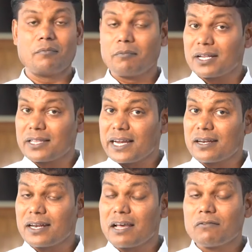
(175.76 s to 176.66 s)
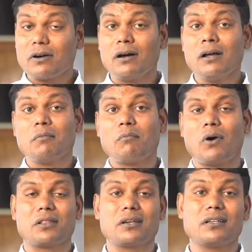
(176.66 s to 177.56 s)
but that never
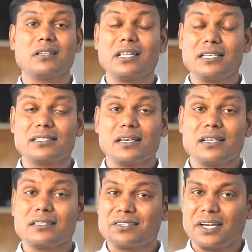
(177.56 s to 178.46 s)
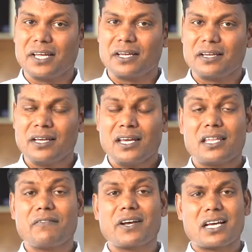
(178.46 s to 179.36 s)
bothered these 3.
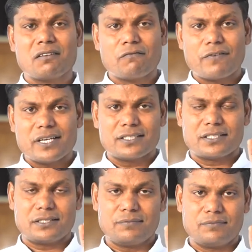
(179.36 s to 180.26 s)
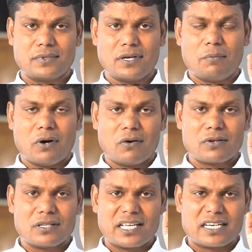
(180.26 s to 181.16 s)
They were convinced about their